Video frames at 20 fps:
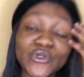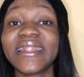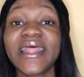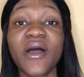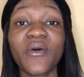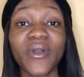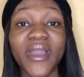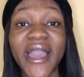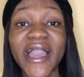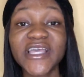
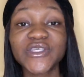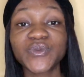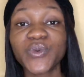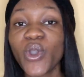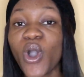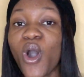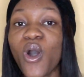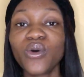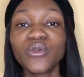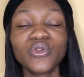Now, guys, we
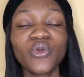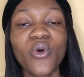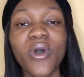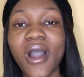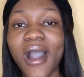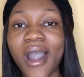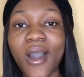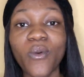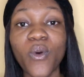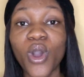all know
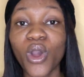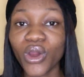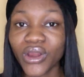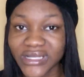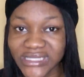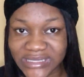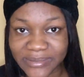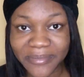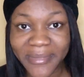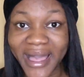how
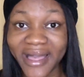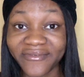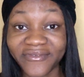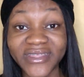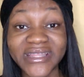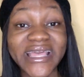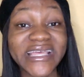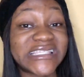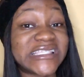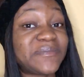hurt
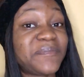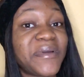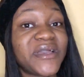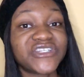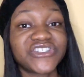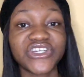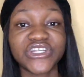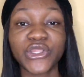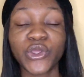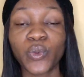Marvin
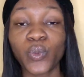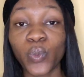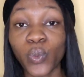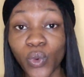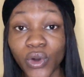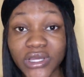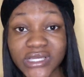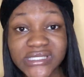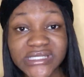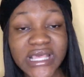especially
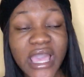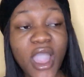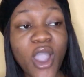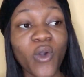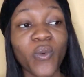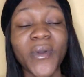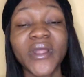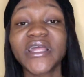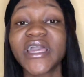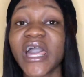was
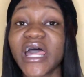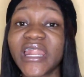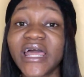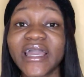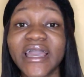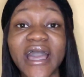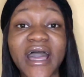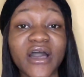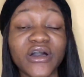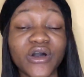when
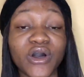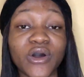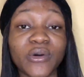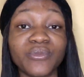Kanaga